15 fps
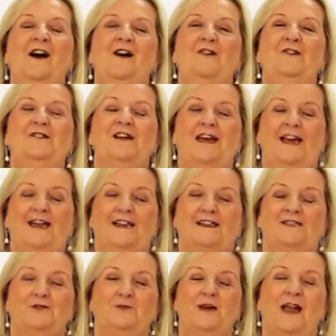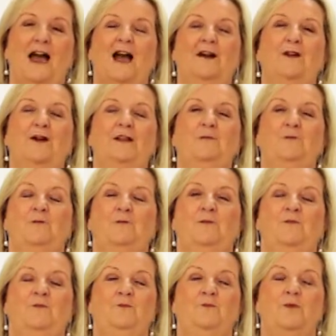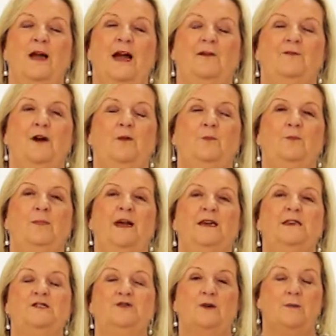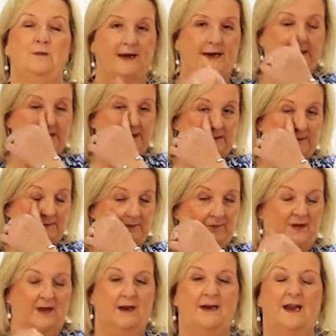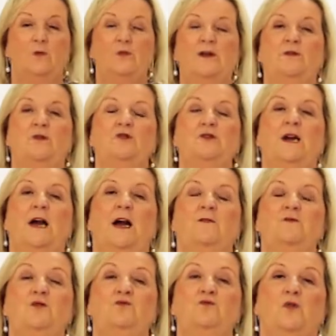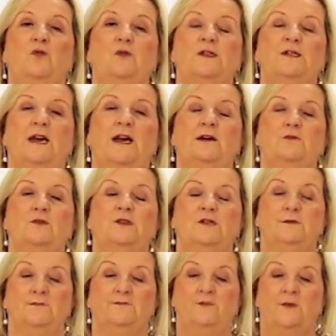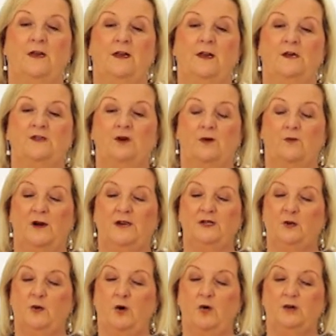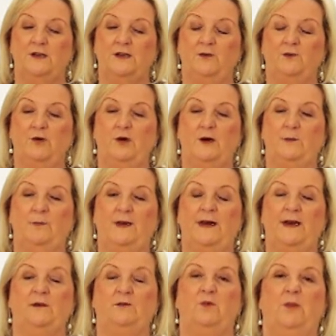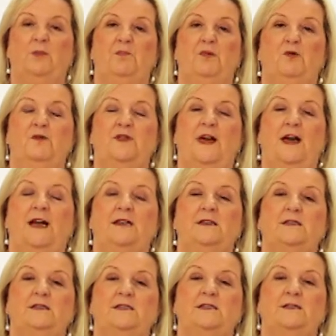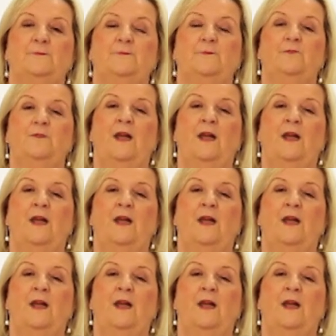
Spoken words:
Okay, so we have our pastry made. Now we're going to have to roll it out. So I want you holding the rolling pin with both hands